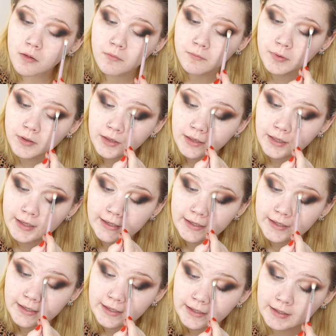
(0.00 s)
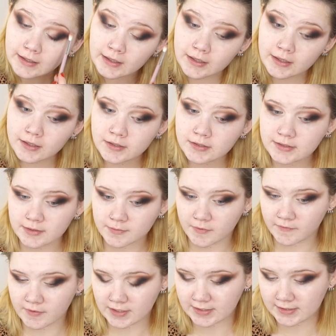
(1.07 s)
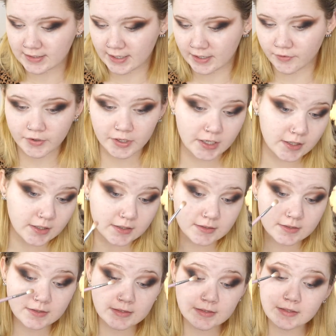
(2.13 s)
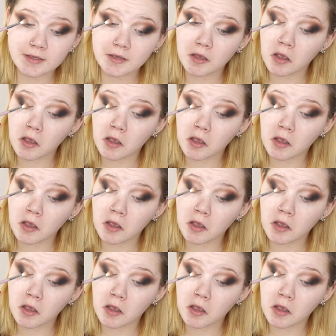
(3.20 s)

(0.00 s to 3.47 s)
blending some of these areas.